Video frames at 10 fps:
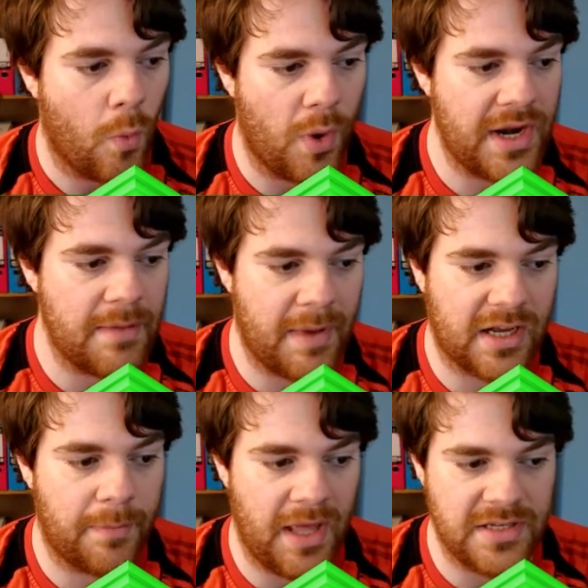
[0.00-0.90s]
When a
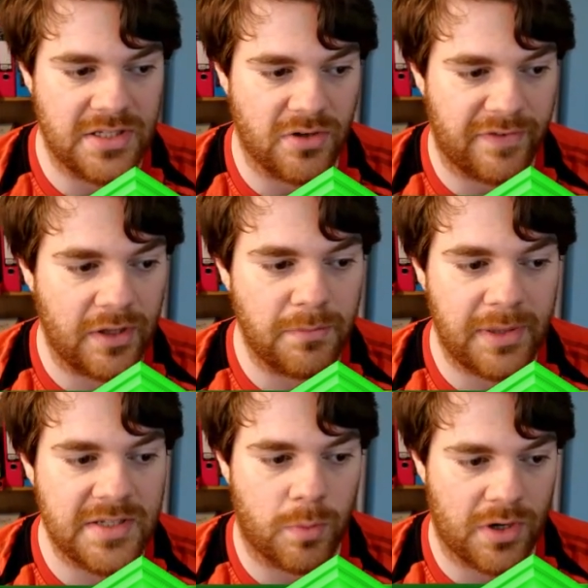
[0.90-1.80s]
backup enters your field,
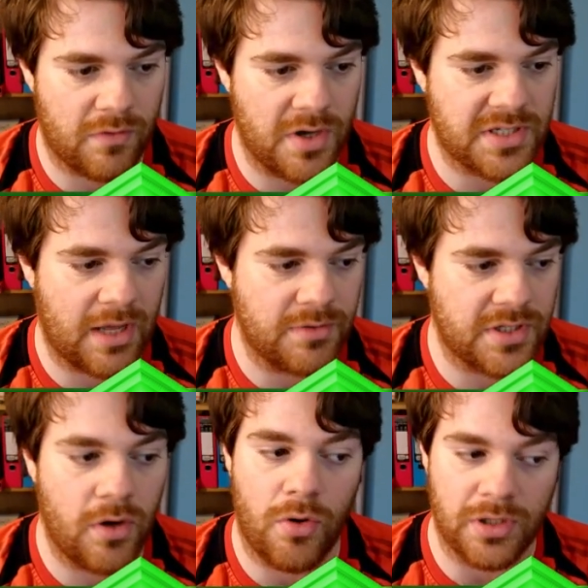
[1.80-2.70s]
place one Arise
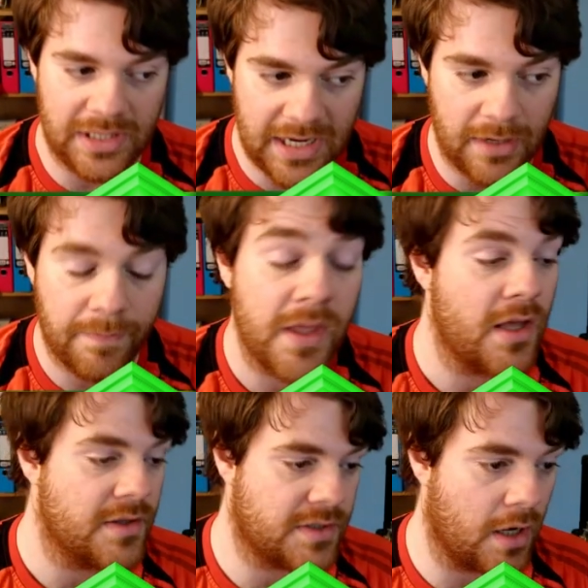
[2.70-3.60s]
counter on Lenna.
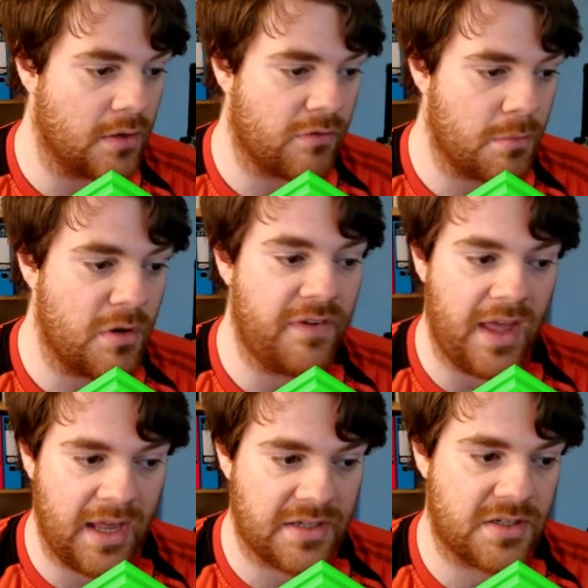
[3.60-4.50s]
Dull, remove
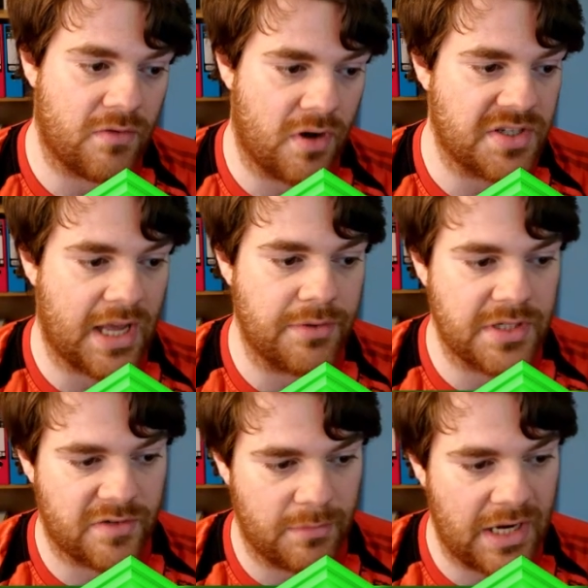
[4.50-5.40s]
X Arise
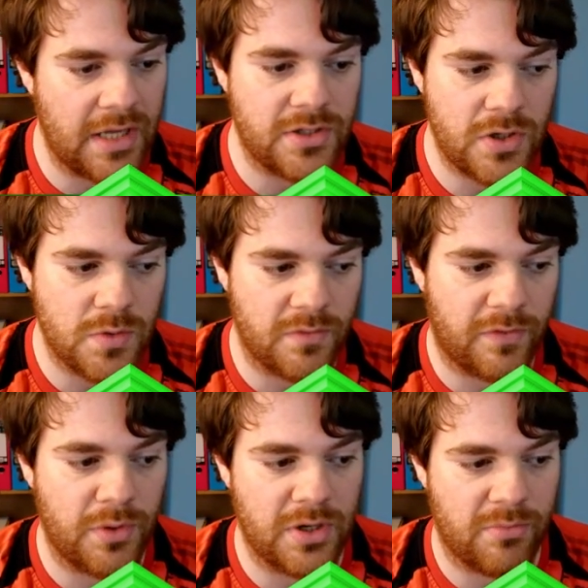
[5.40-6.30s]
counters from Lenna, choose one
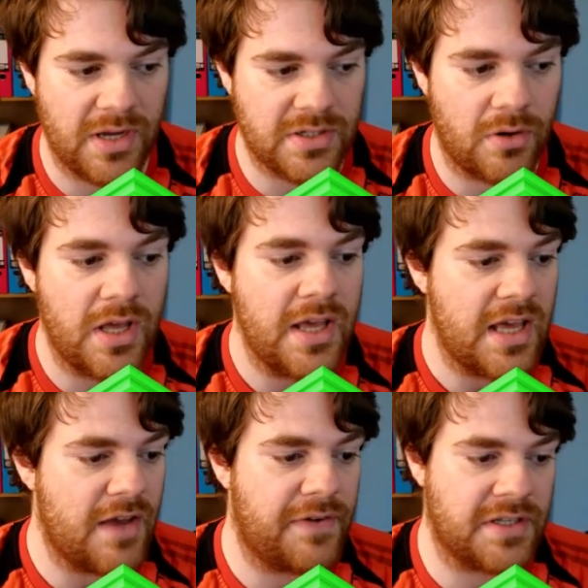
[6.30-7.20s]
forward in your break zone.
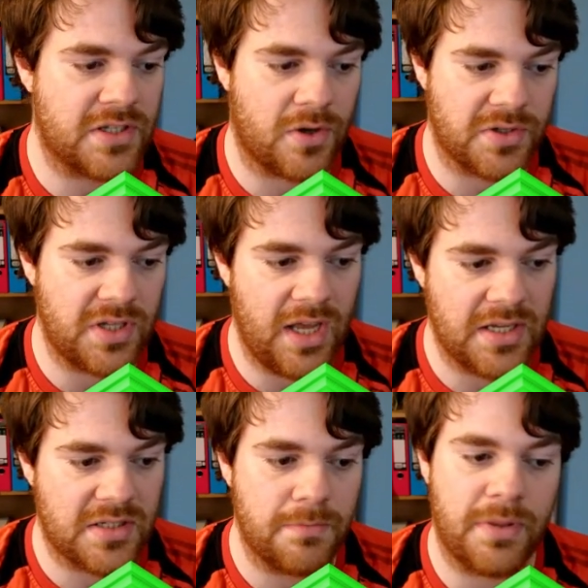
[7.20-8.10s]
If it is cost
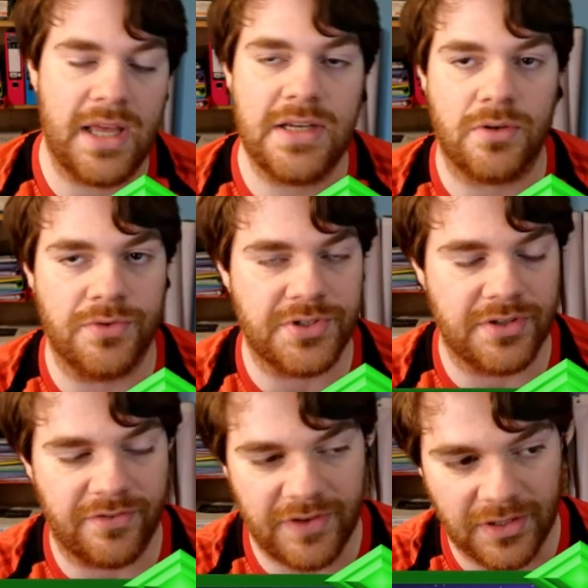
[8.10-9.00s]
X, play it onto
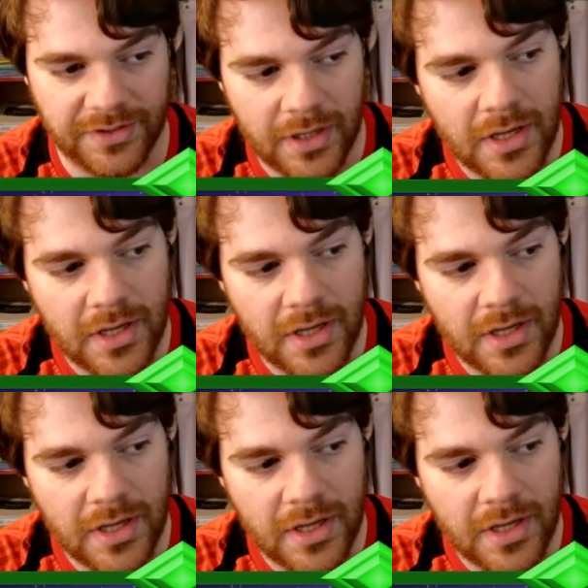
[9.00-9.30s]
the field.